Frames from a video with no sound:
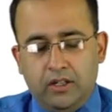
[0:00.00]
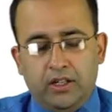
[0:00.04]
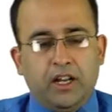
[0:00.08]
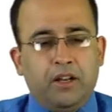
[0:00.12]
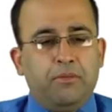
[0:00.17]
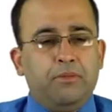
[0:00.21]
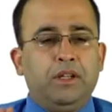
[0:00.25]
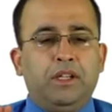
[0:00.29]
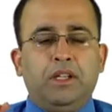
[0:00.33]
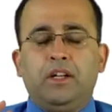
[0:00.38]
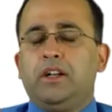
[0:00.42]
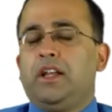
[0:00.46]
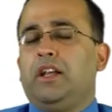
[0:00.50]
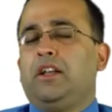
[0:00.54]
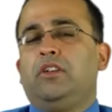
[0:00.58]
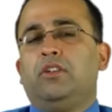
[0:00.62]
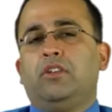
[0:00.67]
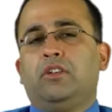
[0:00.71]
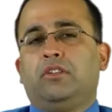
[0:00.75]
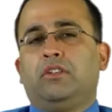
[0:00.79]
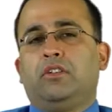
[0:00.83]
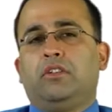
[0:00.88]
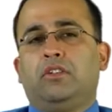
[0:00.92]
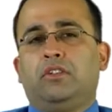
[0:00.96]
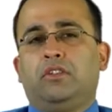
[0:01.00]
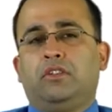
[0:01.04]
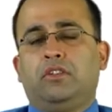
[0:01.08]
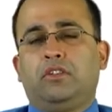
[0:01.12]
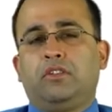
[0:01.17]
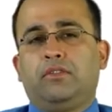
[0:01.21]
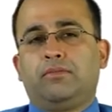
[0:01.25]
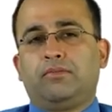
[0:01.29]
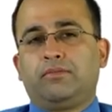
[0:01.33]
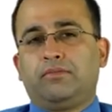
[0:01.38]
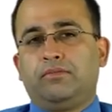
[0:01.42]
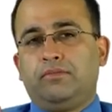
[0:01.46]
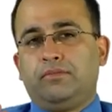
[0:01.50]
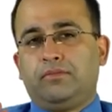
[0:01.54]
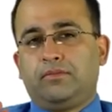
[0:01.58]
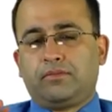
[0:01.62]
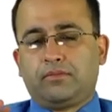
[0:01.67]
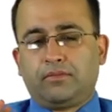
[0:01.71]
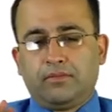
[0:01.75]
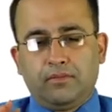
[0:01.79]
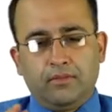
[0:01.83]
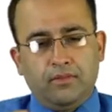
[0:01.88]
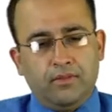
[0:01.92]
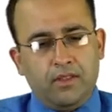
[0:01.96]
tell me the diagnosis.
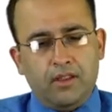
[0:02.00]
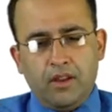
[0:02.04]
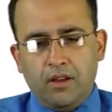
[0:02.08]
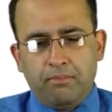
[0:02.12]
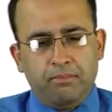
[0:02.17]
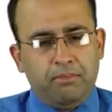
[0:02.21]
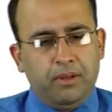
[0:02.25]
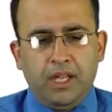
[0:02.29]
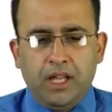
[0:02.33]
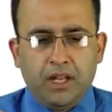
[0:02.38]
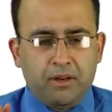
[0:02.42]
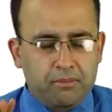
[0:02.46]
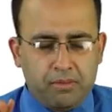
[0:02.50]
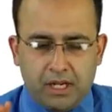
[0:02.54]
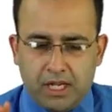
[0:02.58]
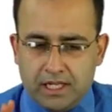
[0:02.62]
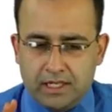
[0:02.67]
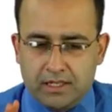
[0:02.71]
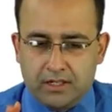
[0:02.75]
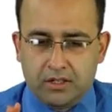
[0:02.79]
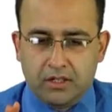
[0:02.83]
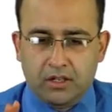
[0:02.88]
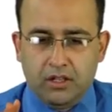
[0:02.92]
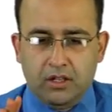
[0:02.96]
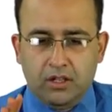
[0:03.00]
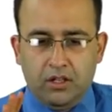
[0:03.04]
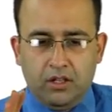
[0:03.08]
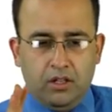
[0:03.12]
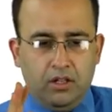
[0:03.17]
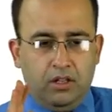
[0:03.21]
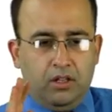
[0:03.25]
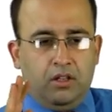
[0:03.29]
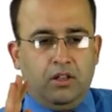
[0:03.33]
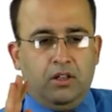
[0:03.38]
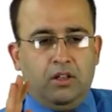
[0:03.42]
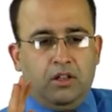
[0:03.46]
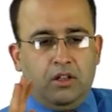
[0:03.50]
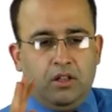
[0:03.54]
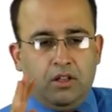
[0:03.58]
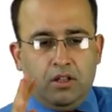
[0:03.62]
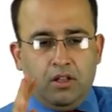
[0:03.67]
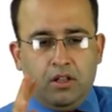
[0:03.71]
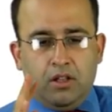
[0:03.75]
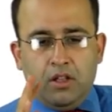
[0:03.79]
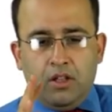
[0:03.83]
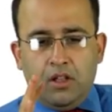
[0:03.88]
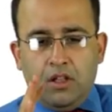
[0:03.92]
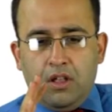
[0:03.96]
Be unbiased,
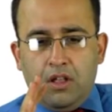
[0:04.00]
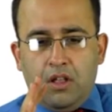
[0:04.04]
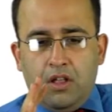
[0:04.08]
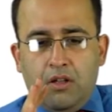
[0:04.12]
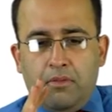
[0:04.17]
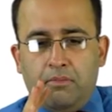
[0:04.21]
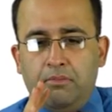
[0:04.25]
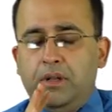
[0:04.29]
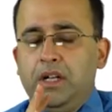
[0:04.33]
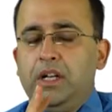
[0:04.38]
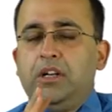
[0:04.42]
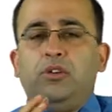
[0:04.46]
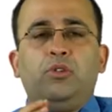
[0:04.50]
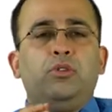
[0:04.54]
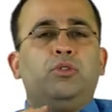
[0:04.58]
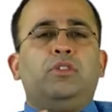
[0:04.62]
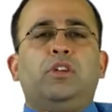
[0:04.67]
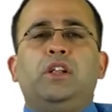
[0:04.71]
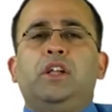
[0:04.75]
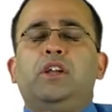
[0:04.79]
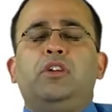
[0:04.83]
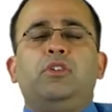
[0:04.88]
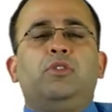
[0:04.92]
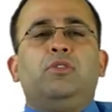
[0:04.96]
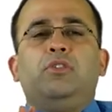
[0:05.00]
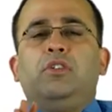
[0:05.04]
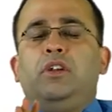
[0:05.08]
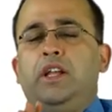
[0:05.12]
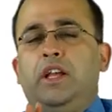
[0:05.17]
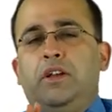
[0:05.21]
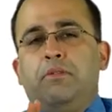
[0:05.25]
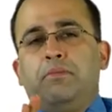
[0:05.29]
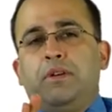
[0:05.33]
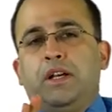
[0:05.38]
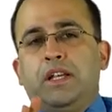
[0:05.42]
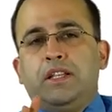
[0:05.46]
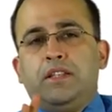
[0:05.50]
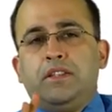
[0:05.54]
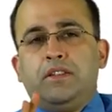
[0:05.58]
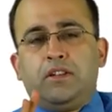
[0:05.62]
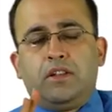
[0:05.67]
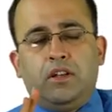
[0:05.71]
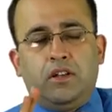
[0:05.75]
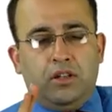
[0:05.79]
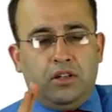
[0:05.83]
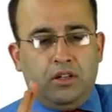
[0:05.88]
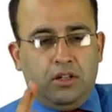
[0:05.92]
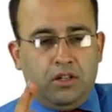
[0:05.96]
be totally and totally
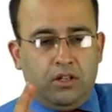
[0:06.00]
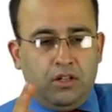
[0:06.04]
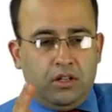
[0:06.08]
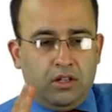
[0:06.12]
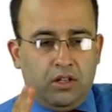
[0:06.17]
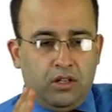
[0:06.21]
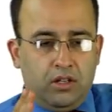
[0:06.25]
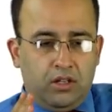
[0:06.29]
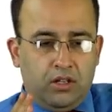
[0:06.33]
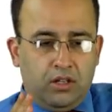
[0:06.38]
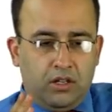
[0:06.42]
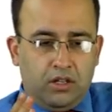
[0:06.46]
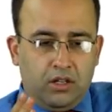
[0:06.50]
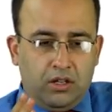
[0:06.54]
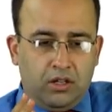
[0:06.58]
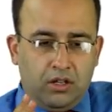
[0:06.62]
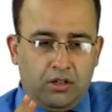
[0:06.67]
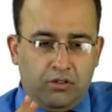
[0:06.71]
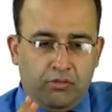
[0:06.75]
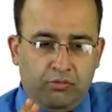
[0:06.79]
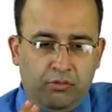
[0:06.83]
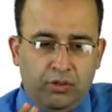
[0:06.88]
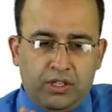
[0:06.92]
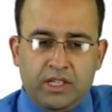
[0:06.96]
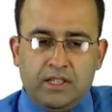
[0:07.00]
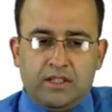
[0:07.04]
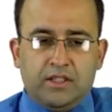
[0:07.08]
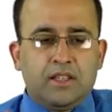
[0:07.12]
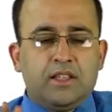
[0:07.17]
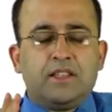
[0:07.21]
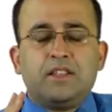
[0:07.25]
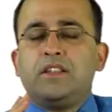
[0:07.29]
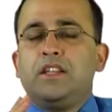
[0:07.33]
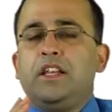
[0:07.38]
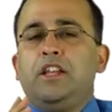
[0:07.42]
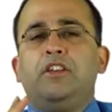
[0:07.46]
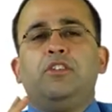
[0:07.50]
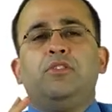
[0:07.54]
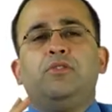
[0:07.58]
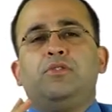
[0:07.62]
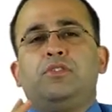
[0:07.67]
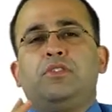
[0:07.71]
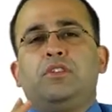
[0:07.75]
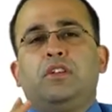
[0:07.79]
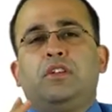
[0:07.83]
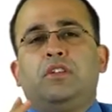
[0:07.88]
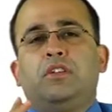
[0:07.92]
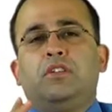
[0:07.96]
unbiased. Which is the stain
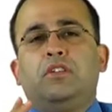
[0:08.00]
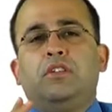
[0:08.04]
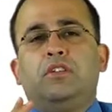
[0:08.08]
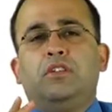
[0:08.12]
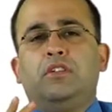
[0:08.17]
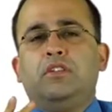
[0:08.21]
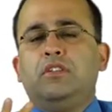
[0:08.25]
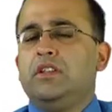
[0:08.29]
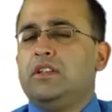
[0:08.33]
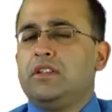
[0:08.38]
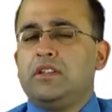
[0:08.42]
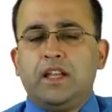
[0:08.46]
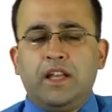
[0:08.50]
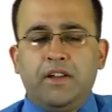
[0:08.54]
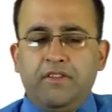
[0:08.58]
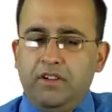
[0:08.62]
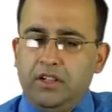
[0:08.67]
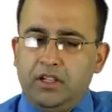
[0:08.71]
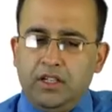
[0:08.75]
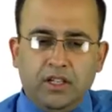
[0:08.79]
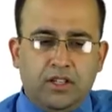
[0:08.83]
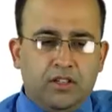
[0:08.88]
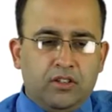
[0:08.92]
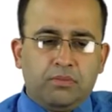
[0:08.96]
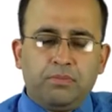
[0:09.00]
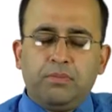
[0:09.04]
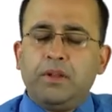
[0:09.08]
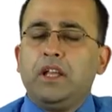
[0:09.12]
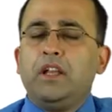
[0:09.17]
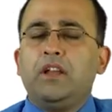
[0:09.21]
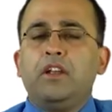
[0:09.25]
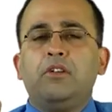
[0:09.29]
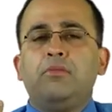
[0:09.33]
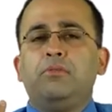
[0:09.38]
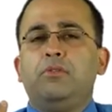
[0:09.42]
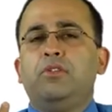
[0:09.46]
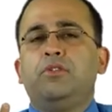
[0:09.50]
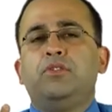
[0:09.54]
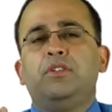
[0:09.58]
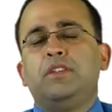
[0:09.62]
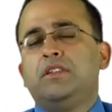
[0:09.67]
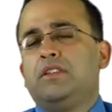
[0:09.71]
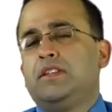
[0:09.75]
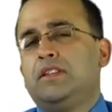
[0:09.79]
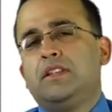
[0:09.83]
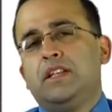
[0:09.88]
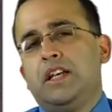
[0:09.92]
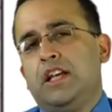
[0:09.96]
used here? This everything is pink and blue.
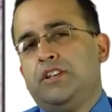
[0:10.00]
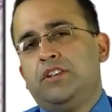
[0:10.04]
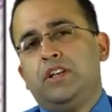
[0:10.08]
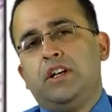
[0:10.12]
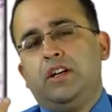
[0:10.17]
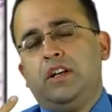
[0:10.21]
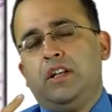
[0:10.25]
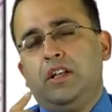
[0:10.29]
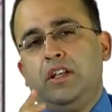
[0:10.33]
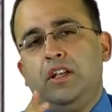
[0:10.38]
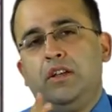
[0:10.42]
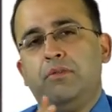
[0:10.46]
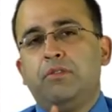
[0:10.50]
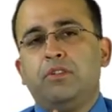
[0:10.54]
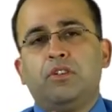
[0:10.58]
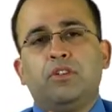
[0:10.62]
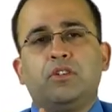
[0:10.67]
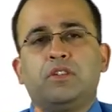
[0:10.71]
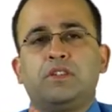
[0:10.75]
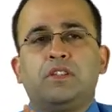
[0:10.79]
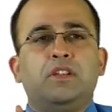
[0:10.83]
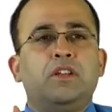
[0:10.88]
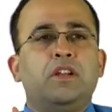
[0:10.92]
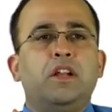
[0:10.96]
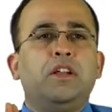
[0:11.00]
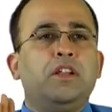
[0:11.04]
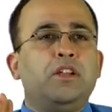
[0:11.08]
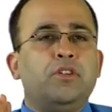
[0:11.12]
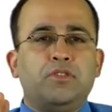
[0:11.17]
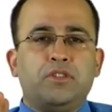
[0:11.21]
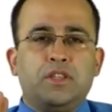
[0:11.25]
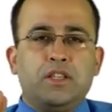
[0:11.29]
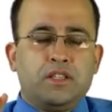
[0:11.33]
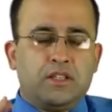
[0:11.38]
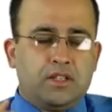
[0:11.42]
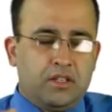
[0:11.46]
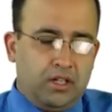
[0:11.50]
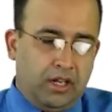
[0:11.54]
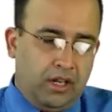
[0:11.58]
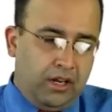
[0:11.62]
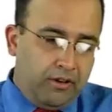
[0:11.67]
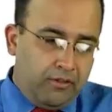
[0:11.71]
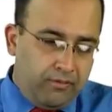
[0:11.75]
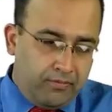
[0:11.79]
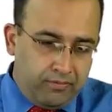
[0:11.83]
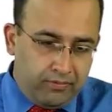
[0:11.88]
This is HND, hematoxylin and eosin stain.